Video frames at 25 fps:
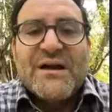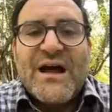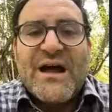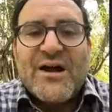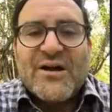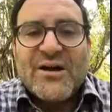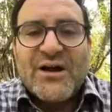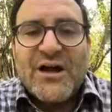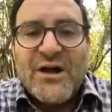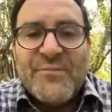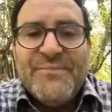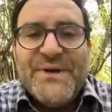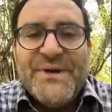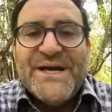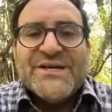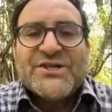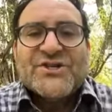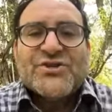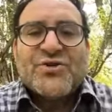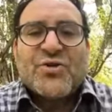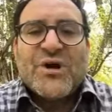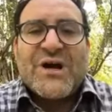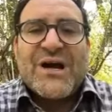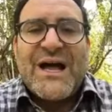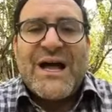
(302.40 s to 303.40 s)

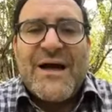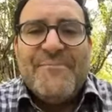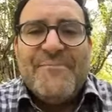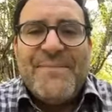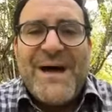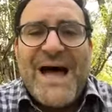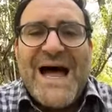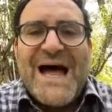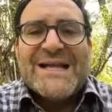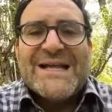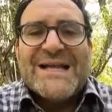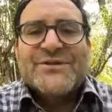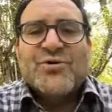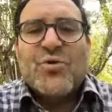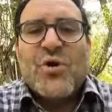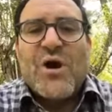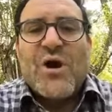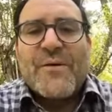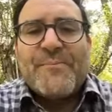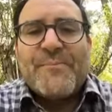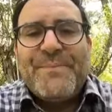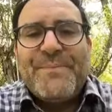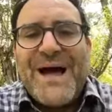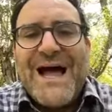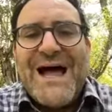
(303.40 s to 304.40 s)
Charchamish or Hamat or
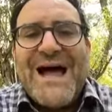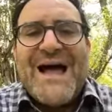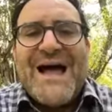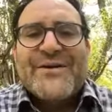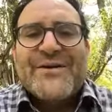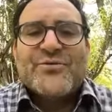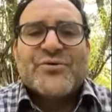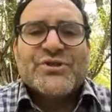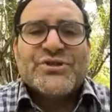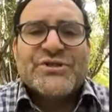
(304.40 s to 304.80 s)
Arpad